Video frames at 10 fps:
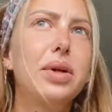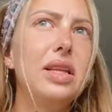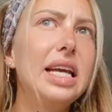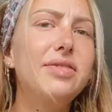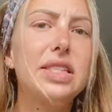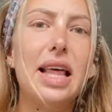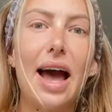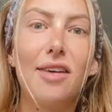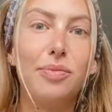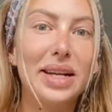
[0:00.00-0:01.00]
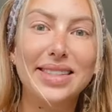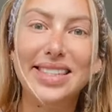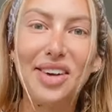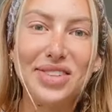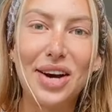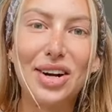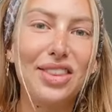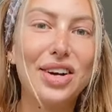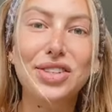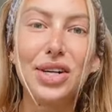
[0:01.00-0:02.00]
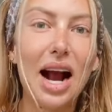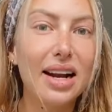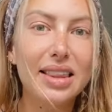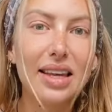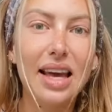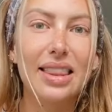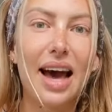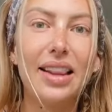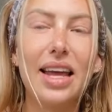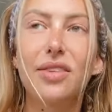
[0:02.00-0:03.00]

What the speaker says: beliefs that have been stuffed down our throats or anything like that.